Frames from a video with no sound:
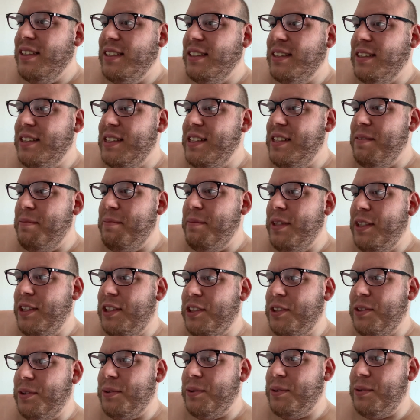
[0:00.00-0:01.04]
Leah
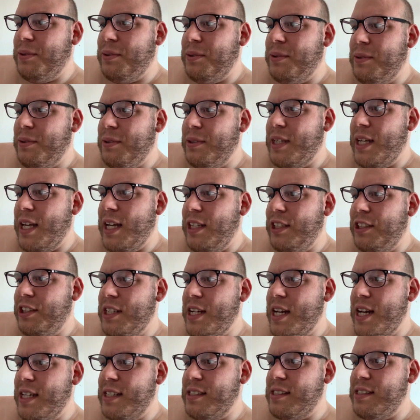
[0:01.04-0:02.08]
Mitchell, Kate
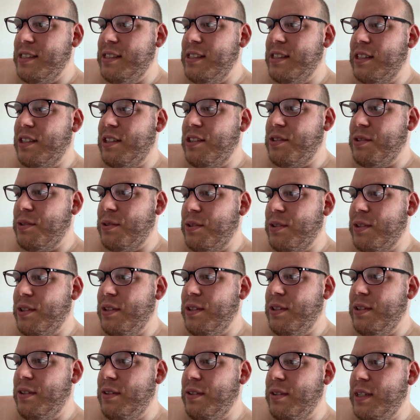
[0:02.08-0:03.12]
Jackson, Nick
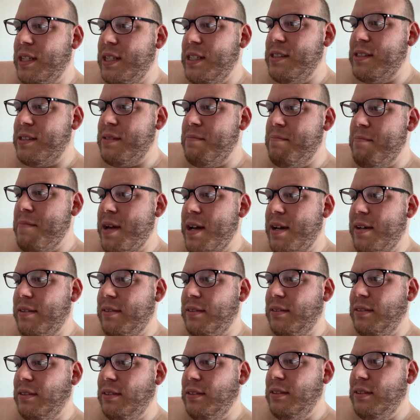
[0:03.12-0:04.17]
Totoro, Anson Mount.